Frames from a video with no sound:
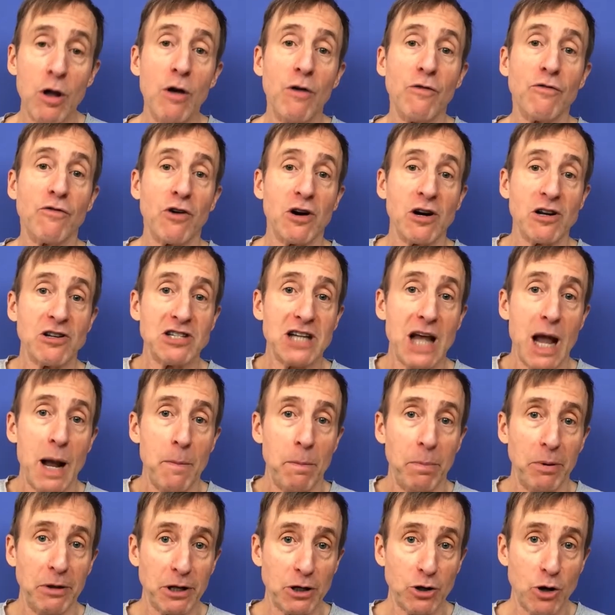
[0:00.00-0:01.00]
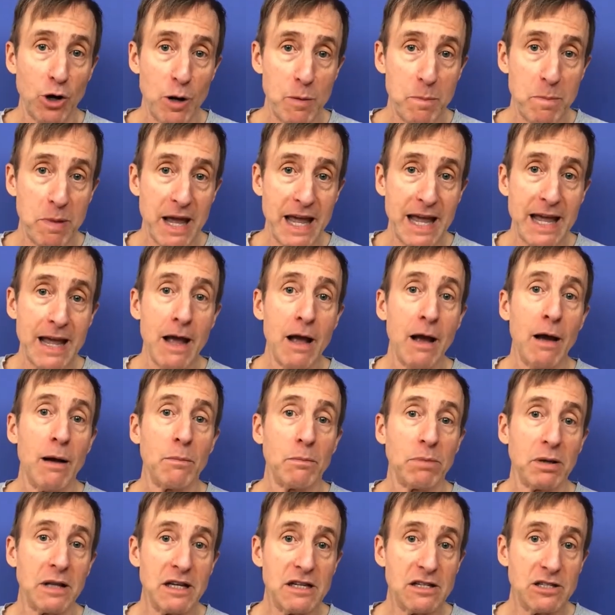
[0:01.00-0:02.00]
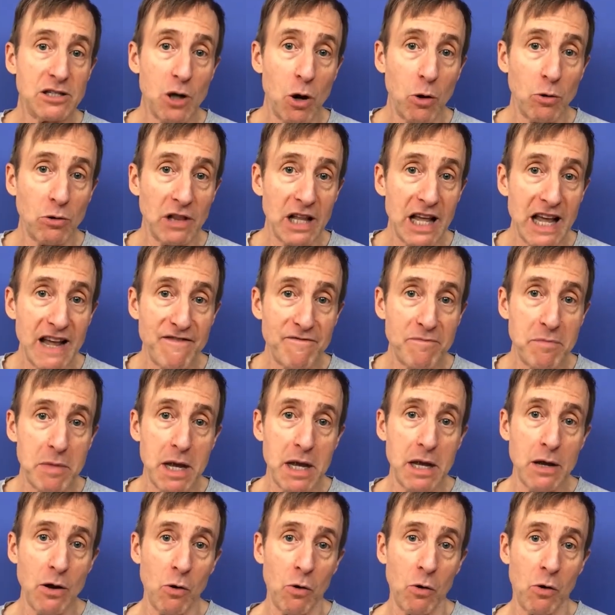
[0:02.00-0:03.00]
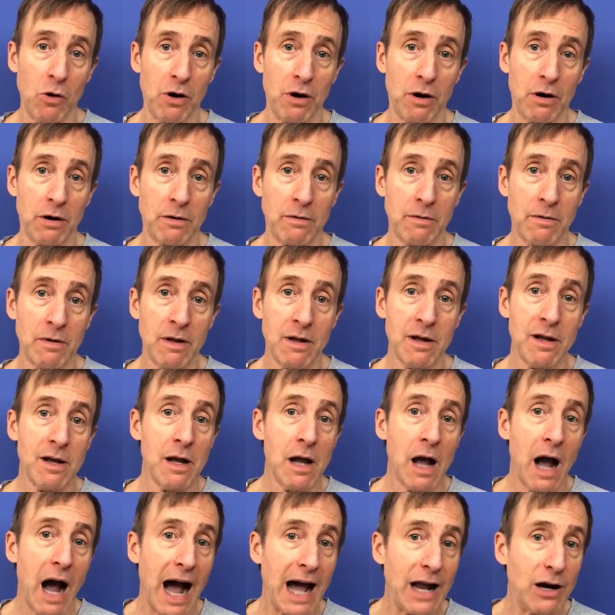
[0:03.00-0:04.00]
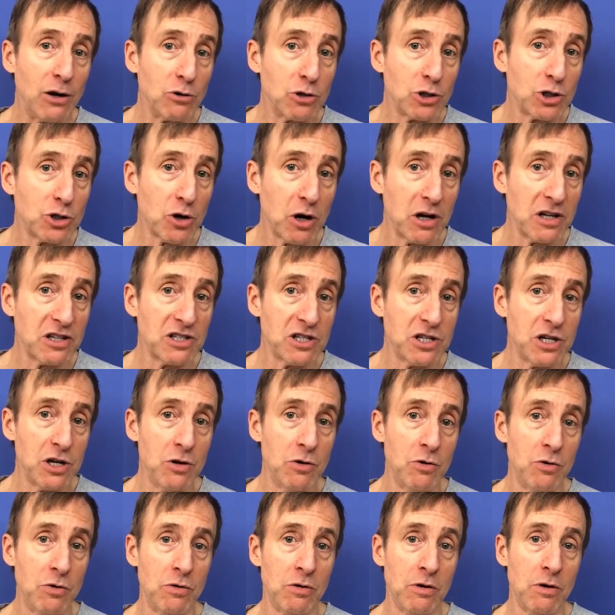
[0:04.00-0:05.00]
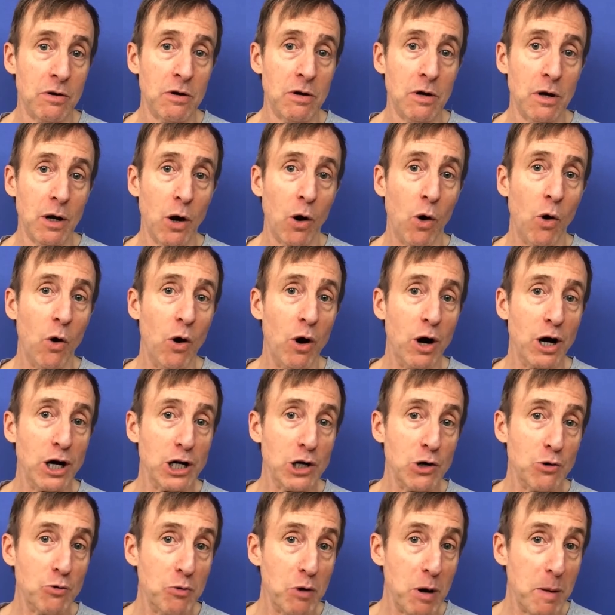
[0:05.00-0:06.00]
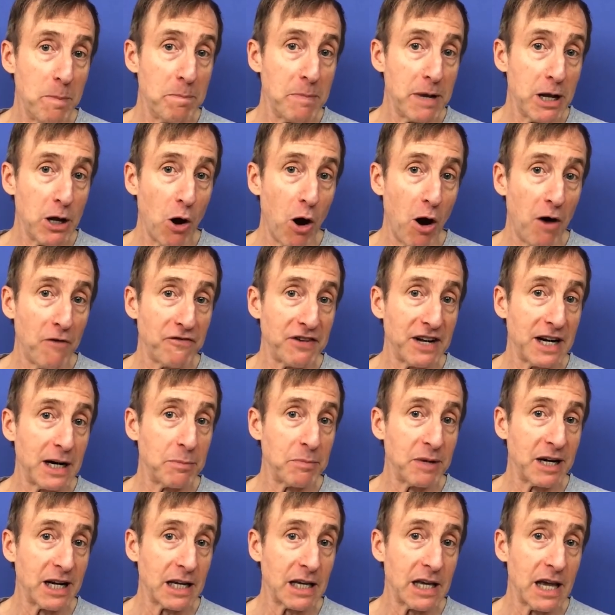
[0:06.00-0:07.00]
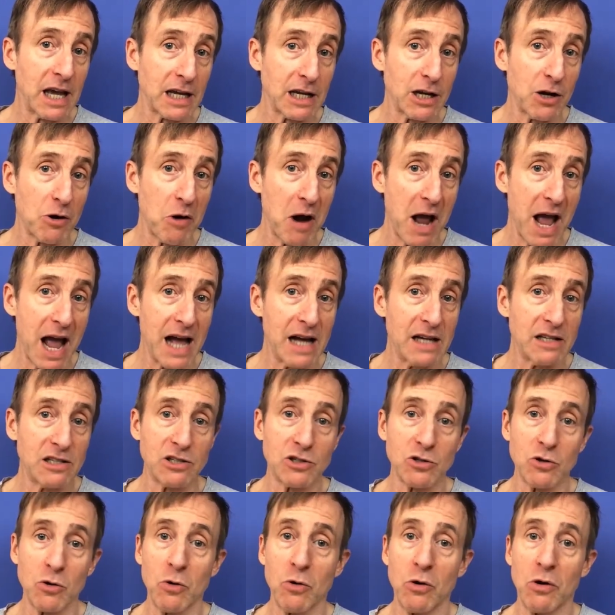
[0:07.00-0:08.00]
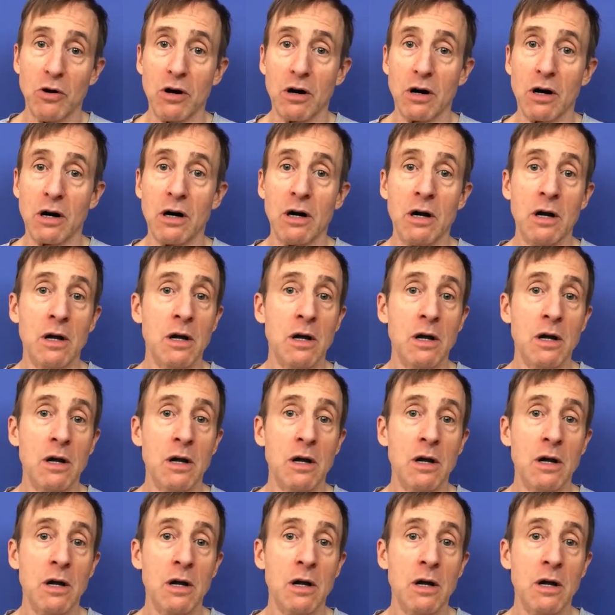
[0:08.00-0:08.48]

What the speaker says: For example, it could be, please don't leave me, or I don't trust you, or you ripped me off and I'm going to kick your ass, or